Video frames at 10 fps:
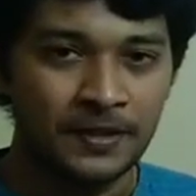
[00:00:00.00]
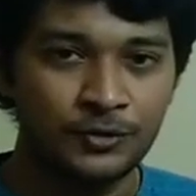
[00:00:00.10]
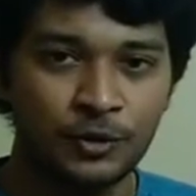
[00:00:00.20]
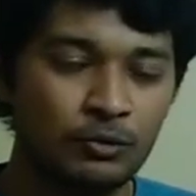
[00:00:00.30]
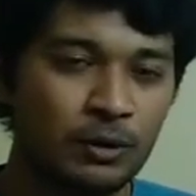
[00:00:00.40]

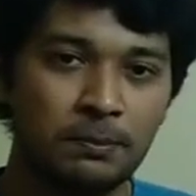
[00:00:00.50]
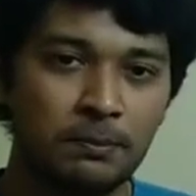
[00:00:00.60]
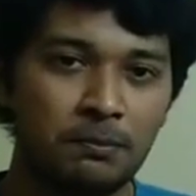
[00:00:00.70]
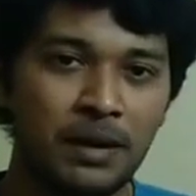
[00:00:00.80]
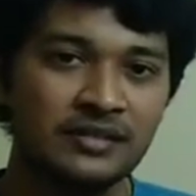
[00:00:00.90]
You go to
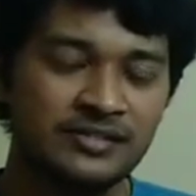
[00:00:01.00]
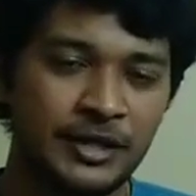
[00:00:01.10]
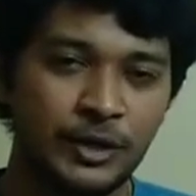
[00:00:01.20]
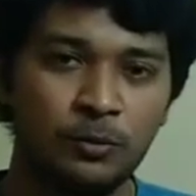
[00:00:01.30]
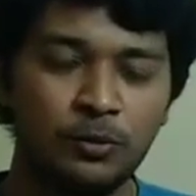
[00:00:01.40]
a mass
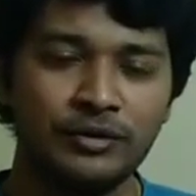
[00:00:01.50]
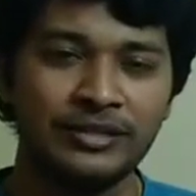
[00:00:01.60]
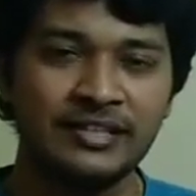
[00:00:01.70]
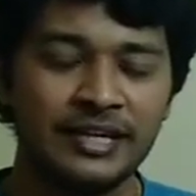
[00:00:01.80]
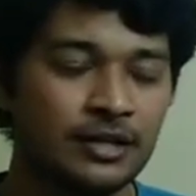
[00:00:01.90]
hero
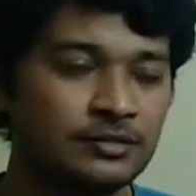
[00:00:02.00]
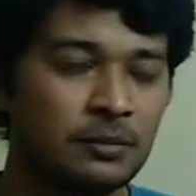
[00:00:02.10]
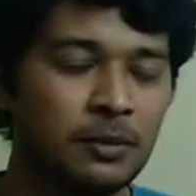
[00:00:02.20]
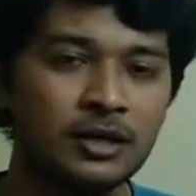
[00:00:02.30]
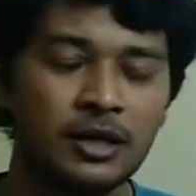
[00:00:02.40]
movie, say a
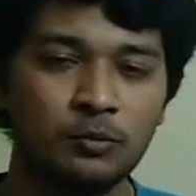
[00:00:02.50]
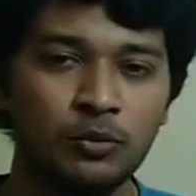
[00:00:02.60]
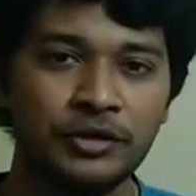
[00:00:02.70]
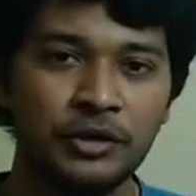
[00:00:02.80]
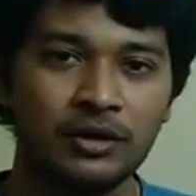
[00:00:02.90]
Salman Khan
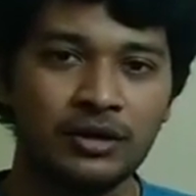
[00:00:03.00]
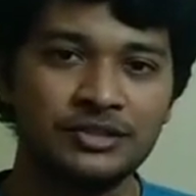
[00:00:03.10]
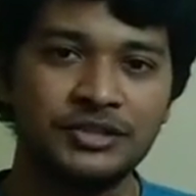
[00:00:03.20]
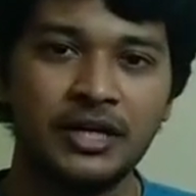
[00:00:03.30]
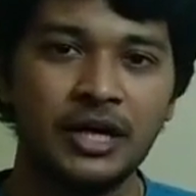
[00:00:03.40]
movie or a
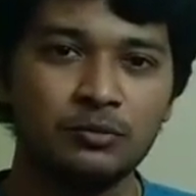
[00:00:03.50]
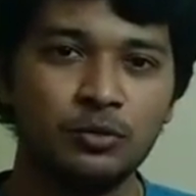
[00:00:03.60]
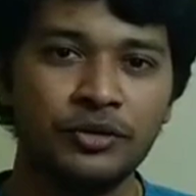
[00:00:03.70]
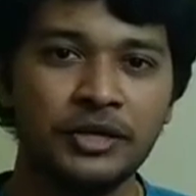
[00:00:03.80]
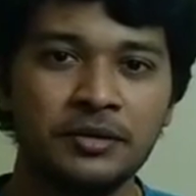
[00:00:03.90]
Rajnikant
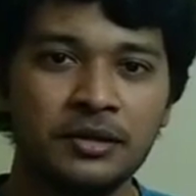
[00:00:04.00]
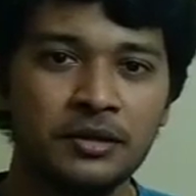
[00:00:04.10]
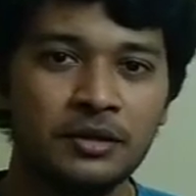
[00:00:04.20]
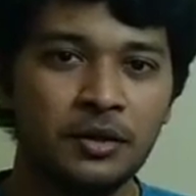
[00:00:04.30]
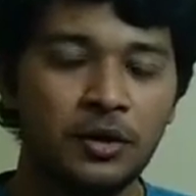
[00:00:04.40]
movie
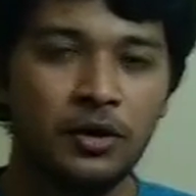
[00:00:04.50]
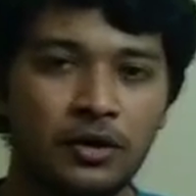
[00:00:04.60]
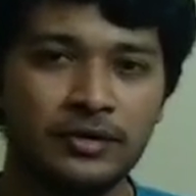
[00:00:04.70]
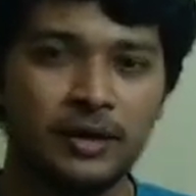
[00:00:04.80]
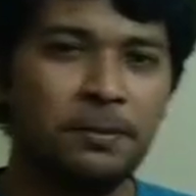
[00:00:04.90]

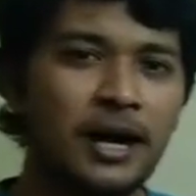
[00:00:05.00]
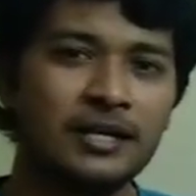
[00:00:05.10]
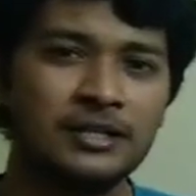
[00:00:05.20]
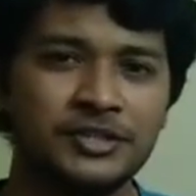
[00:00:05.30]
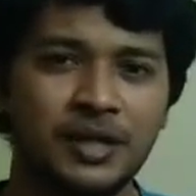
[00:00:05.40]
or a
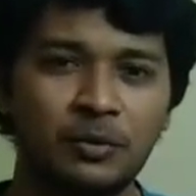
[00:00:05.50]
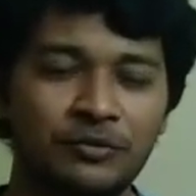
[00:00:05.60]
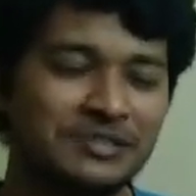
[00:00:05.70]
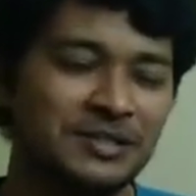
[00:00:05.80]
Balakrishna movie,